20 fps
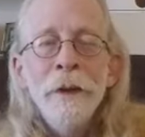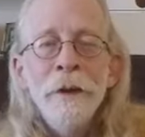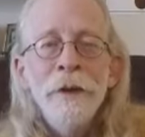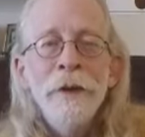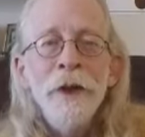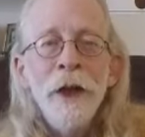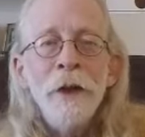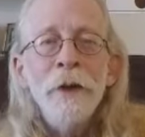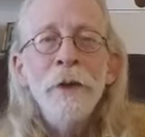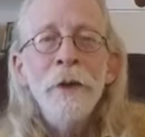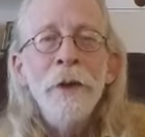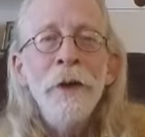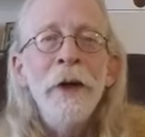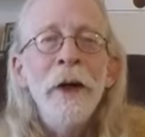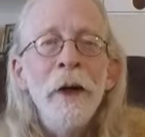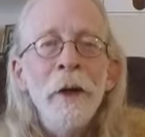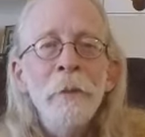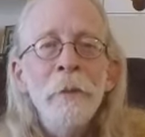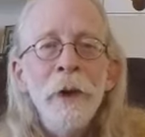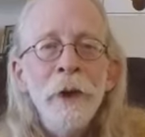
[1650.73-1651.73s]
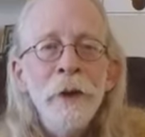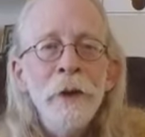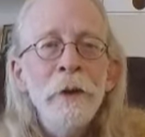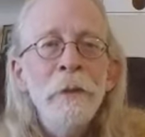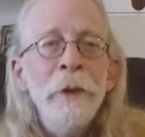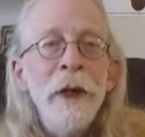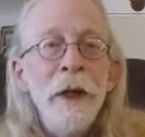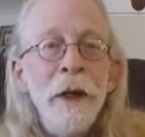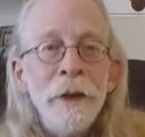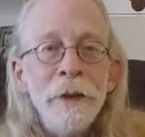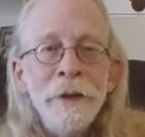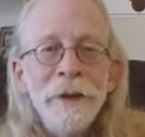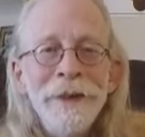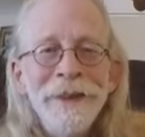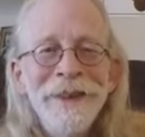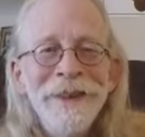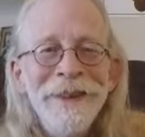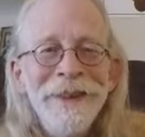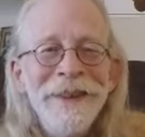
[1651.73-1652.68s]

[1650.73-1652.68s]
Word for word: juggle them you must.